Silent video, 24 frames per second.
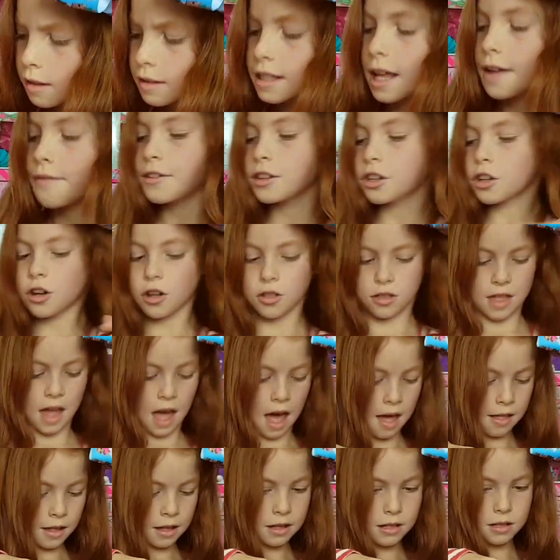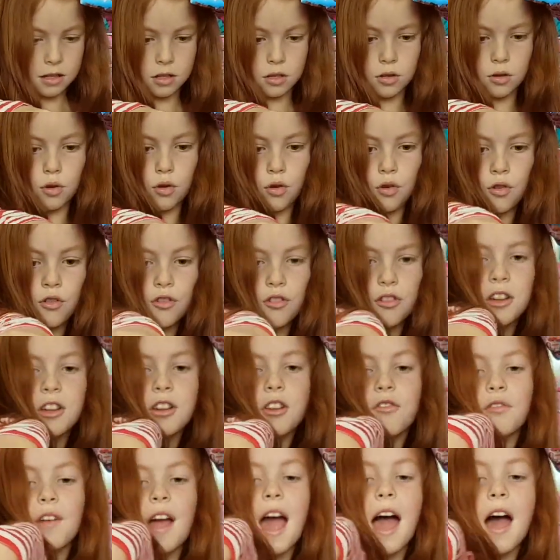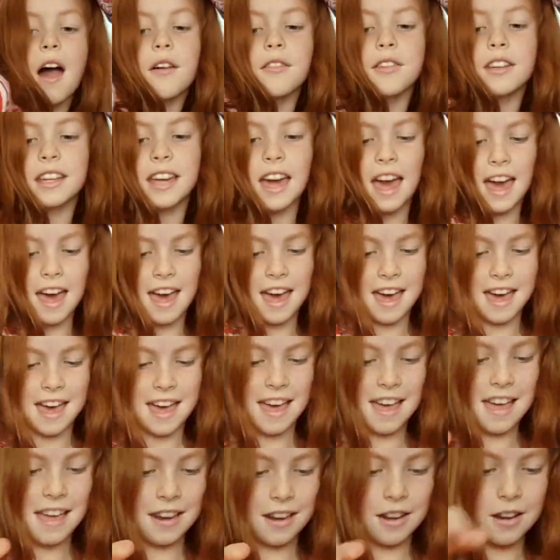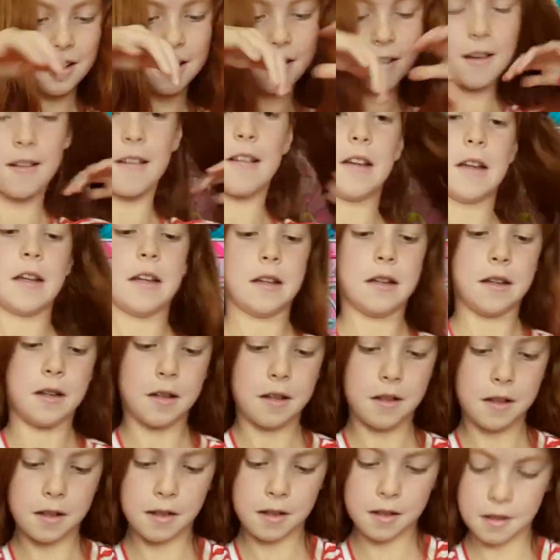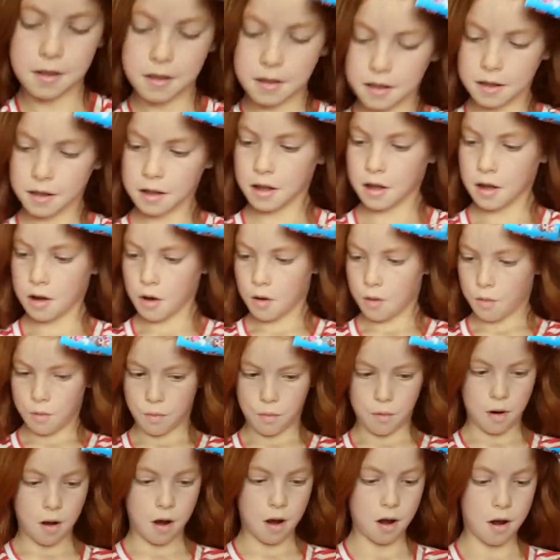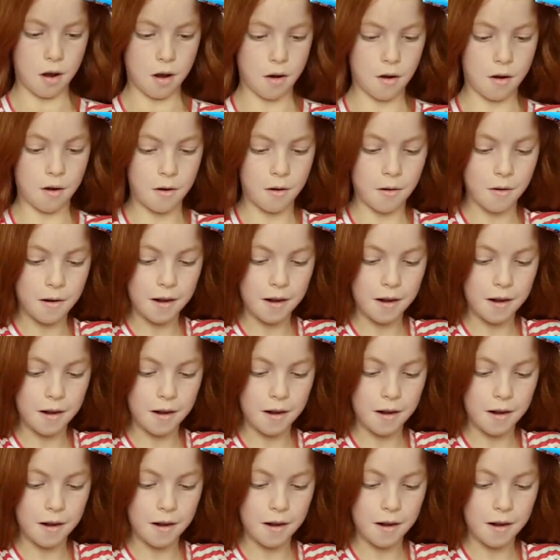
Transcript: Let's have a look at that. Doing it around again. So look at this, it's so exciting.